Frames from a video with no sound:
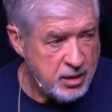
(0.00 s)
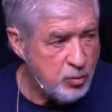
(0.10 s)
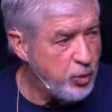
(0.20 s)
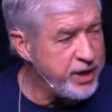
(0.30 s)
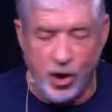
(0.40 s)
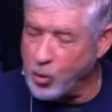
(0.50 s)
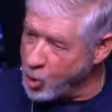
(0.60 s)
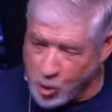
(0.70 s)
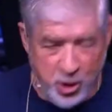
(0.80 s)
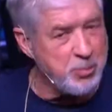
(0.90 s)
We don't
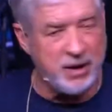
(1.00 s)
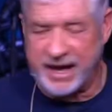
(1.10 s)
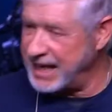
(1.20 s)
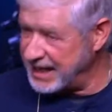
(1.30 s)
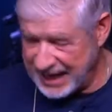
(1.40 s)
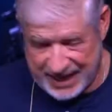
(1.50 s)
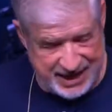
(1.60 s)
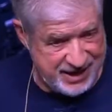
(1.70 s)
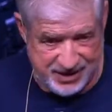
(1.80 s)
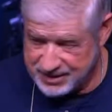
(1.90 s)
want to blend
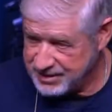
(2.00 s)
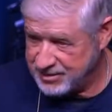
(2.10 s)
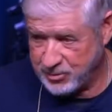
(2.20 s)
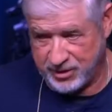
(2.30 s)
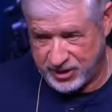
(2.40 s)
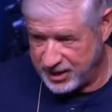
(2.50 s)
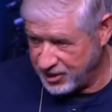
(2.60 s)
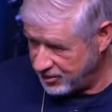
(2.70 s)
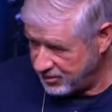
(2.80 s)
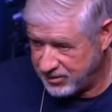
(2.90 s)
in with the
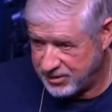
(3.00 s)
earth.